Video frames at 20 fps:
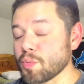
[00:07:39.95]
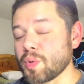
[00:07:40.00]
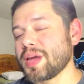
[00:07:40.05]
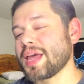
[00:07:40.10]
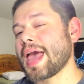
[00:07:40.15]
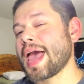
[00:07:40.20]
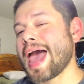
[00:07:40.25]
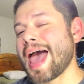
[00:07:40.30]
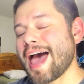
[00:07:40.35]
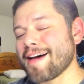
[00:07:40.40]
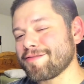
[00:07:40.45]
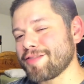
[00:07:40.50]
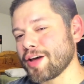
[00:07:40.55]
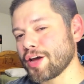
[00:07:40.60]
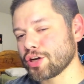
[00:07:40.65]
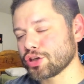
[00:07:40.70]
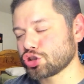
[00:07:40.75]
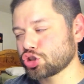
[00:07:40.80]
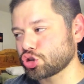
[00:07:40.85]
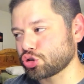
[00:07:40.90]
we have
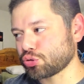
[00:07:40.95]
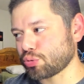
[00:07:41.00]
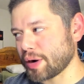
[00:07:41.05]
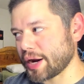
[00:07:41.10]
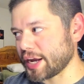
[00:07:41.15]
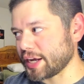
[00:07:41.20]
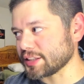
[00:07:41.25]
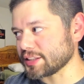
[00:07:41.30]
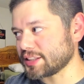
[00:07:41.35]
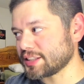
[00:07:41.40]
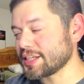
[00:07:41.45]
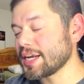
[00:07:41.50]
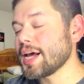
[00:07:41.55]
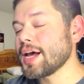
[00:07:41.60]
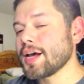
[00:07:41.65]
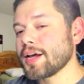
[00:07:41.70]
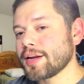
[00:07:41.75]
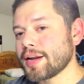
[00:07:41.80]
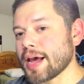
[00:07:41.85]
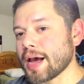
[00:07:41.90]
traits.
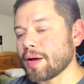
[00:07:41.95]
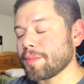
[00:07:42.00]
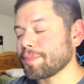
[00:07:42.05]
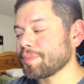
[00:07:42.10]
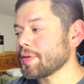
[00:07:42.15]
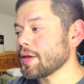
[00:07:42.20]
Now,